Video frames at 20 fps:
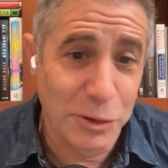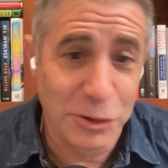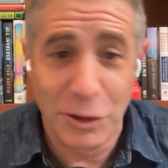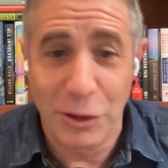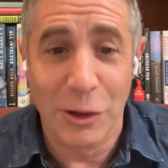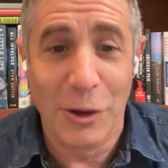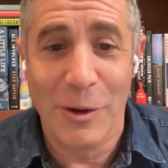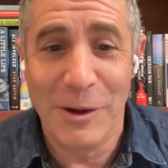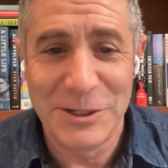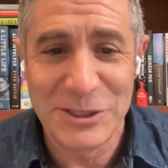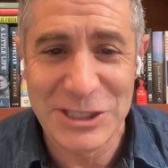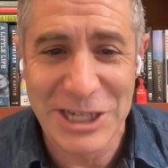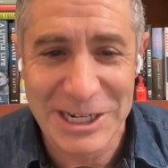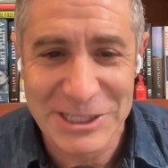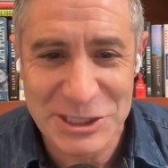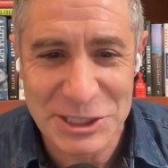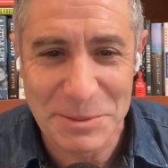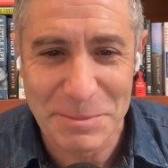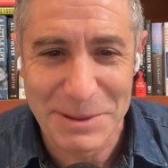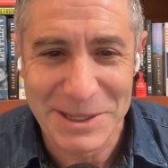you could go on
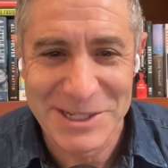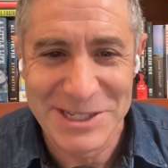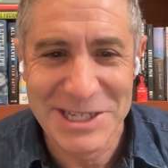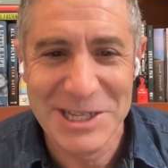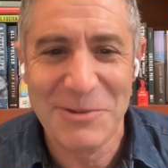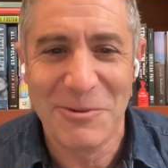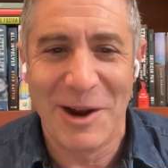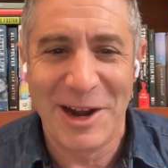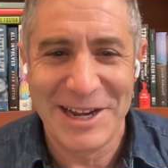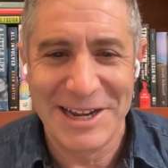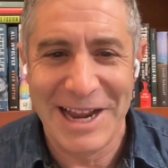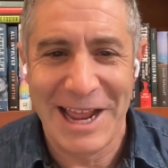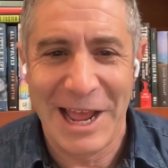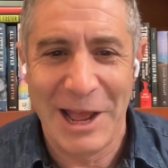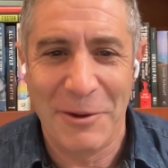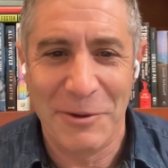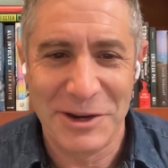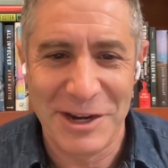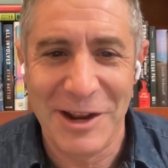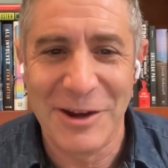ChatGPT right
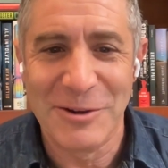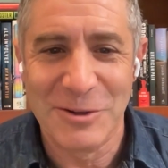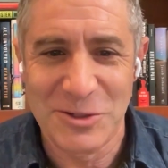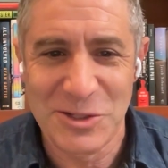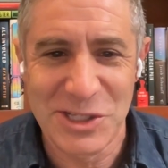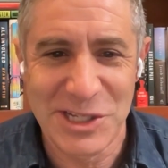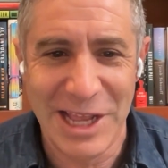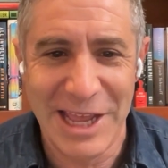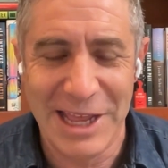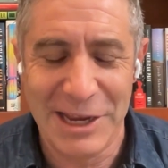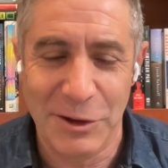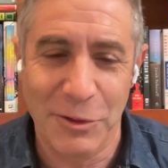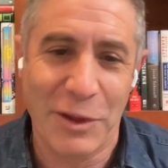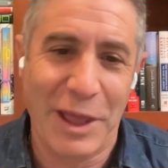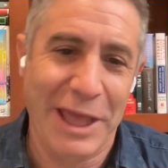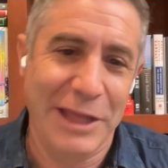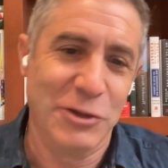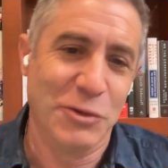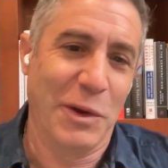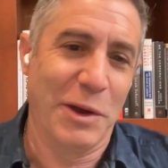now and understand,
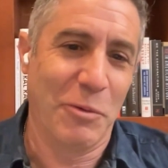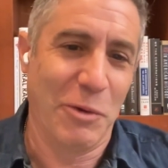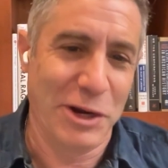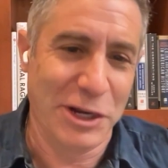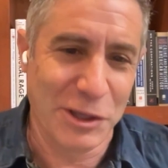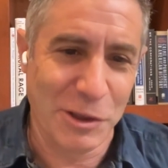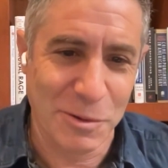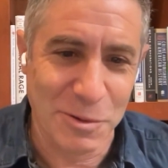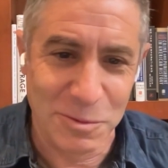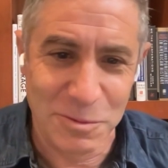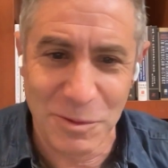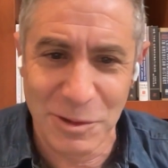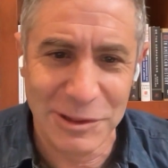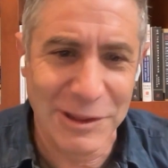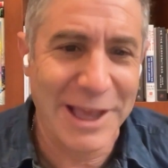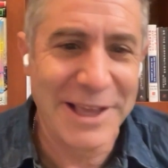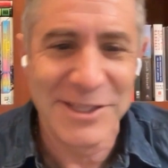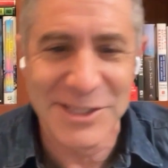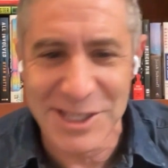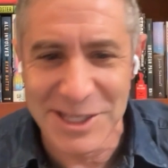okay, do I want to go
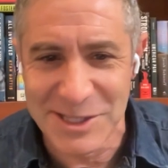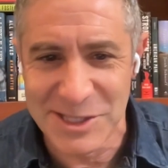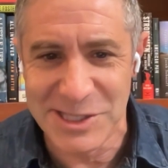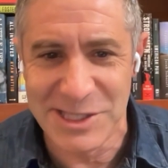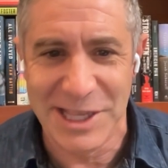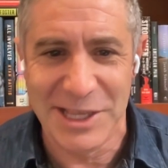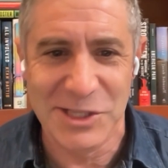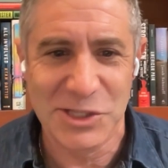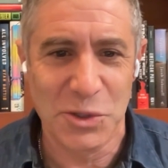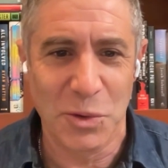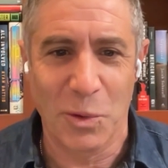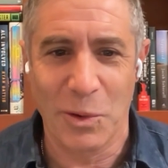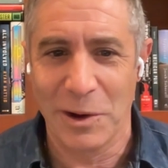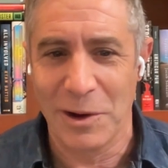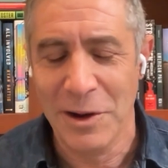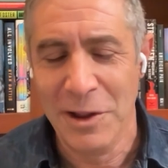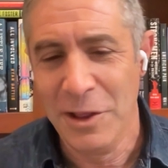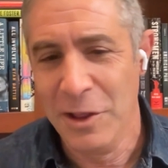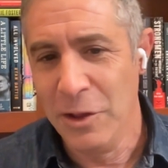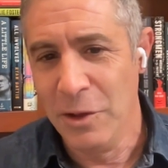license this?
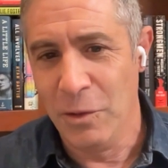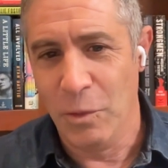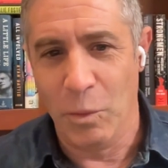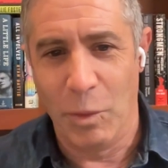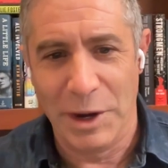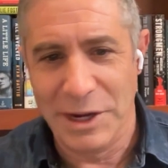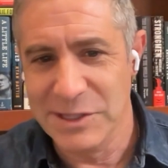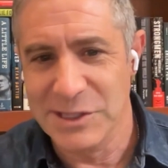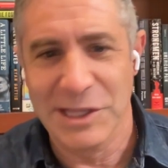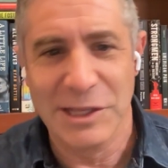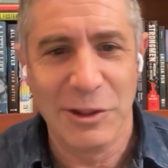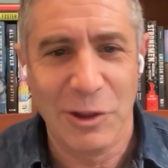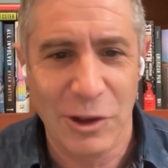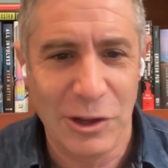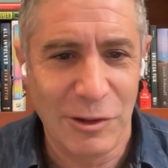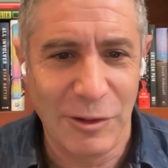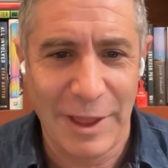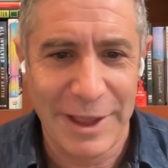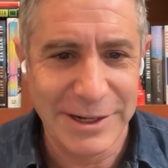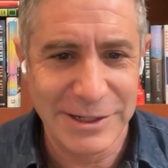Or what does it
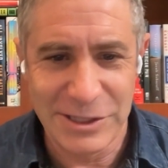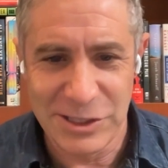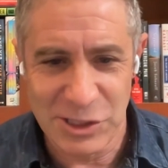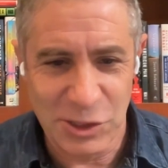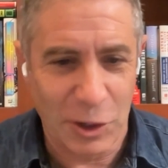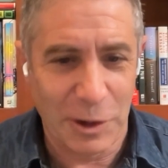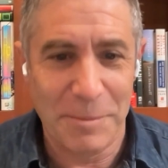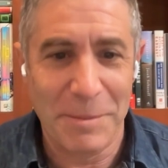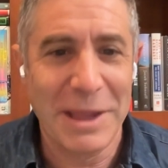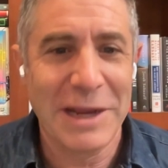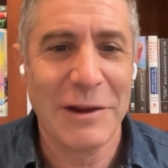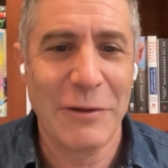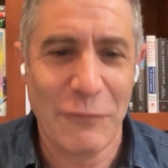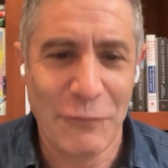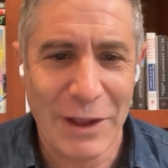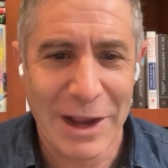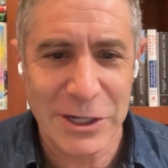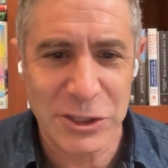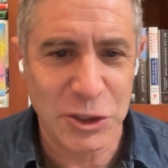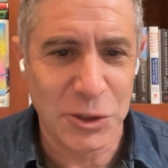look like to start
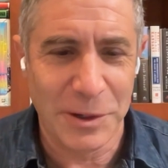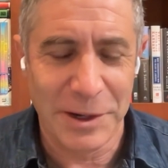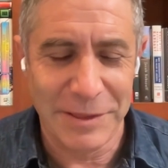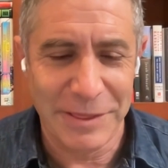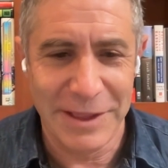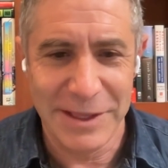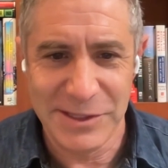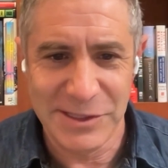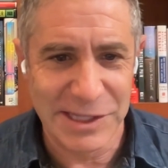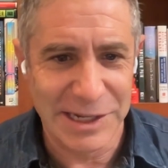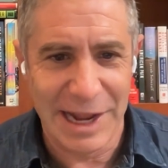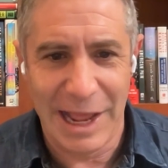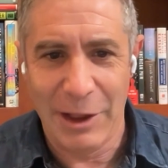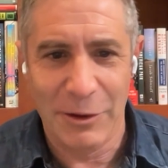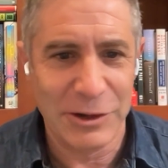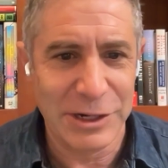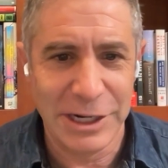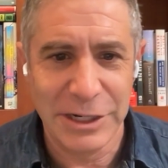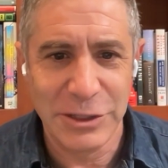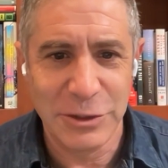manufacturing this? And how
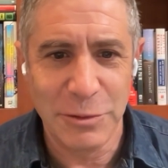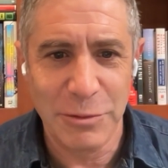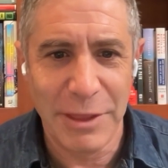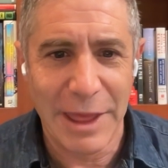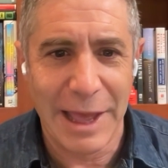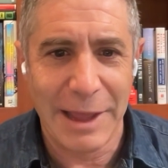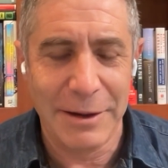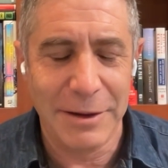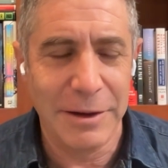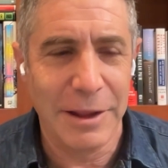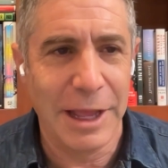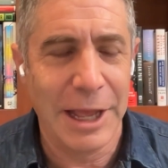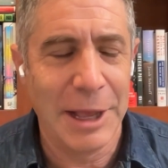can I do that?